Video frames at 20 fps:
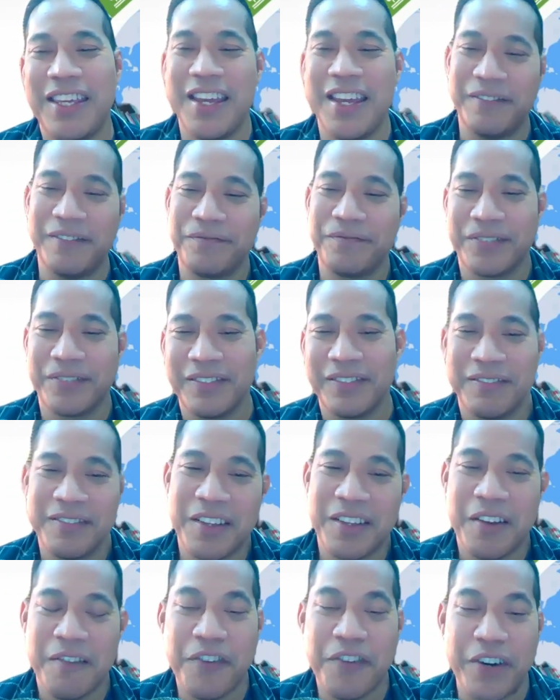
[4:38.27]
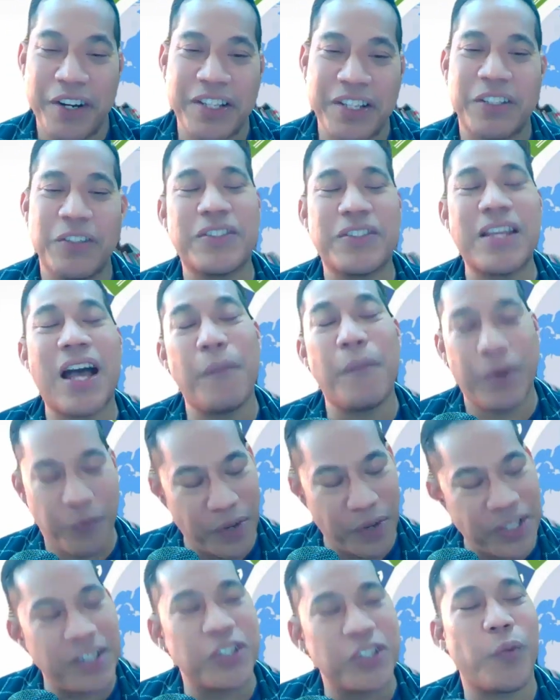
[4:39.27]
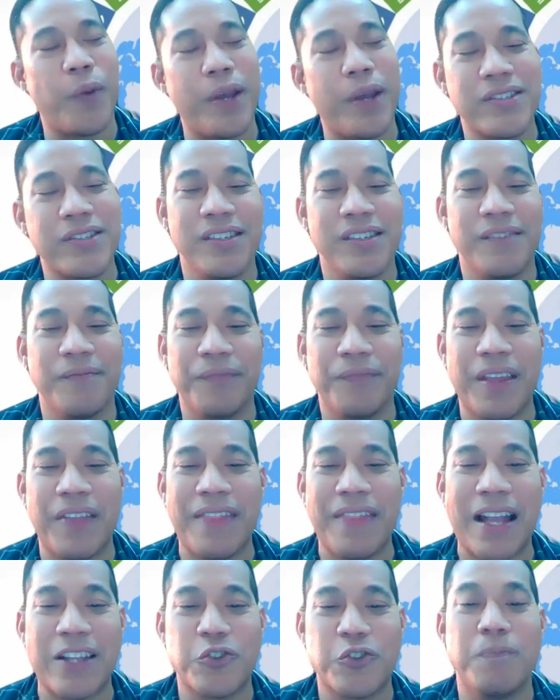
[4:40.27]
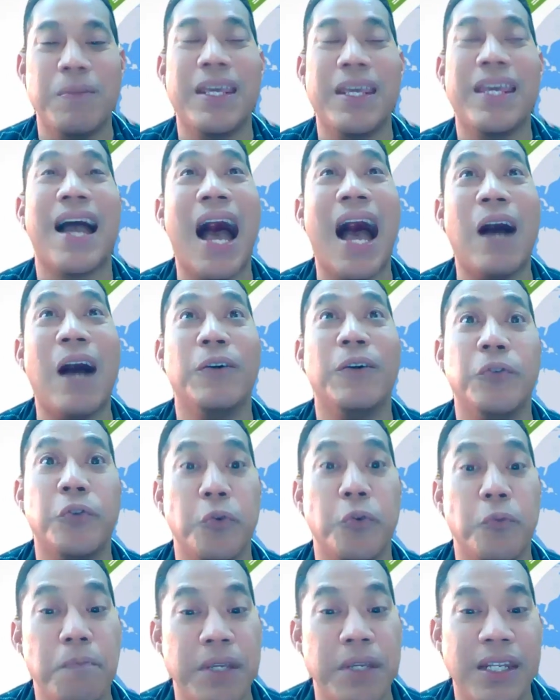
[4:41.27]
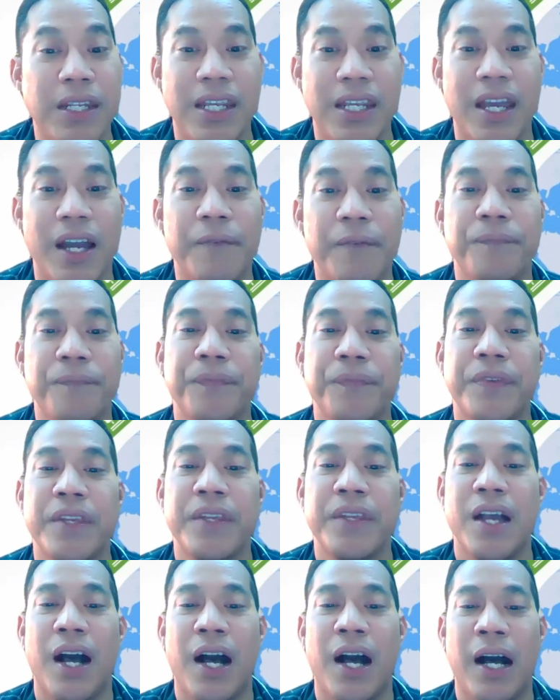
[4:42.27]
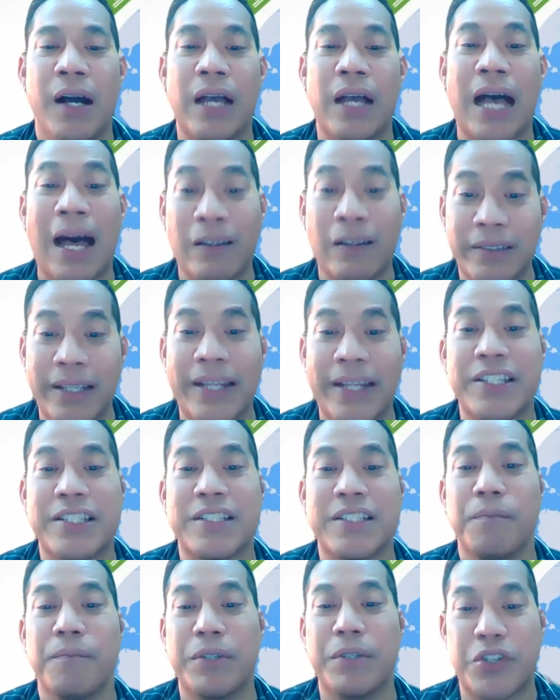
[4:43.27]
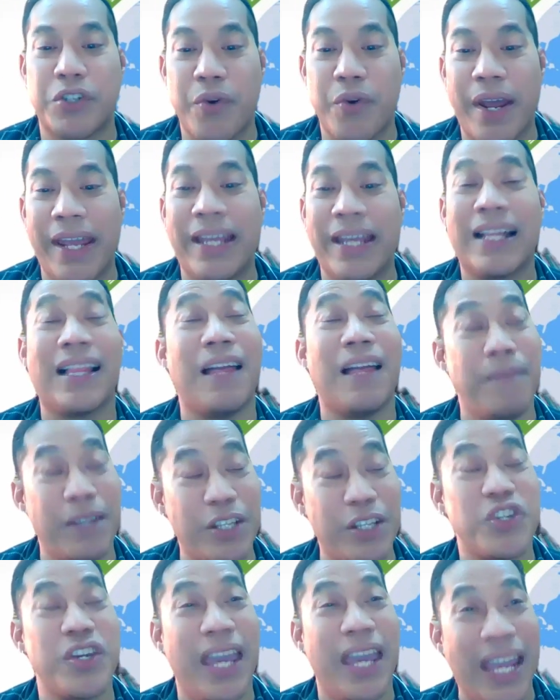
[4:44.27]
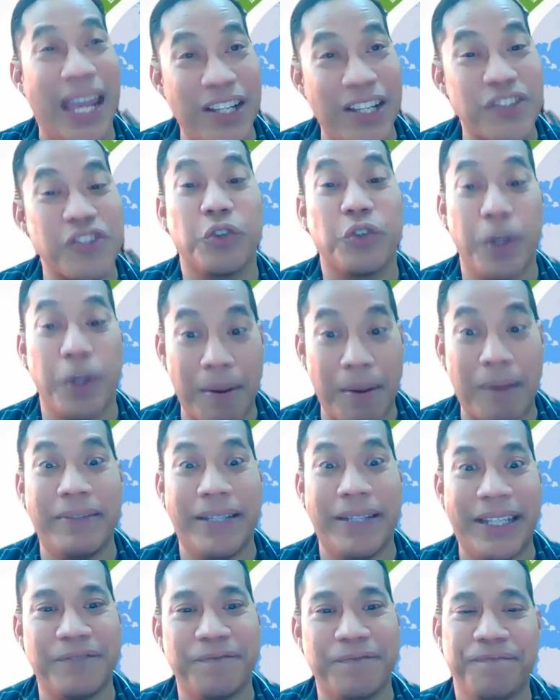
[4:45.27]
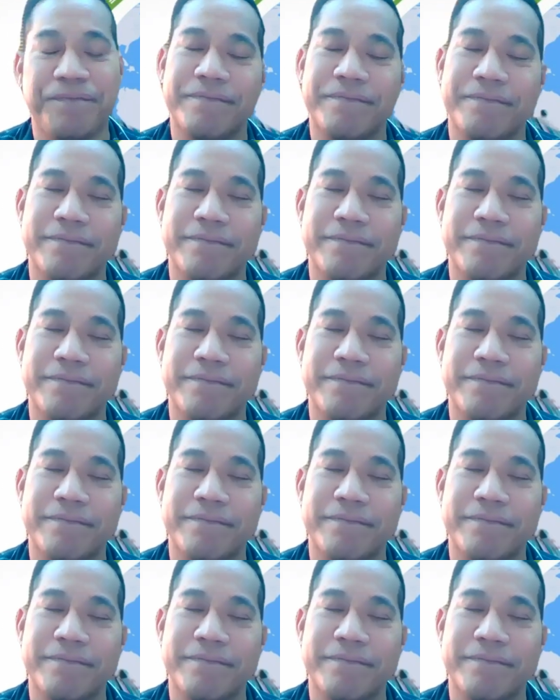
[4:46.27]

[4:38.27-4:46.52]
Here, first, you start with research question, and that should be how do media outlets portray climate change to the public?